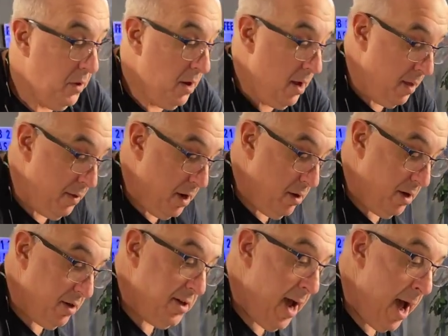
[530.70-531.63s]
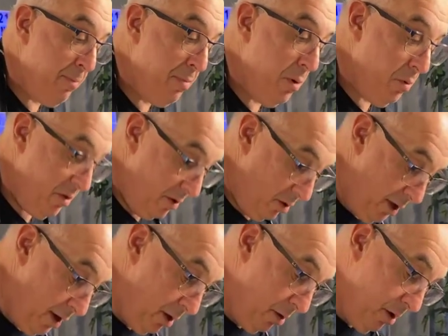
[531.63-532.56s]
And then you can top it with a
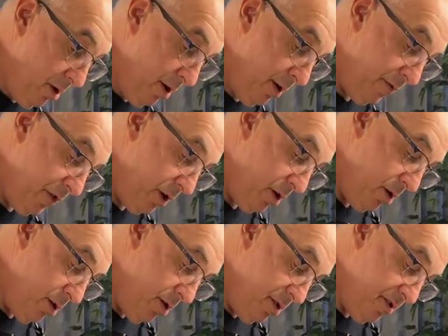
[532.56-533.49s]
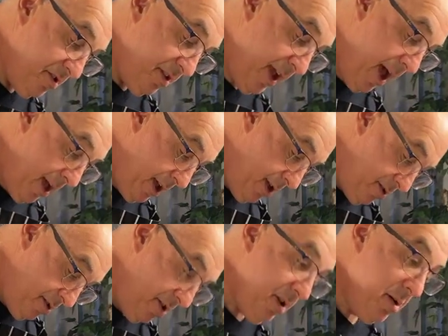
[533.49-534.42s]
little of the
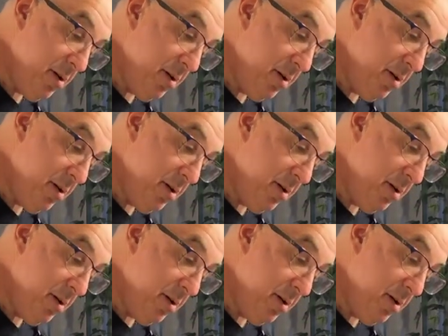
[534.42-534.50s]
scallions,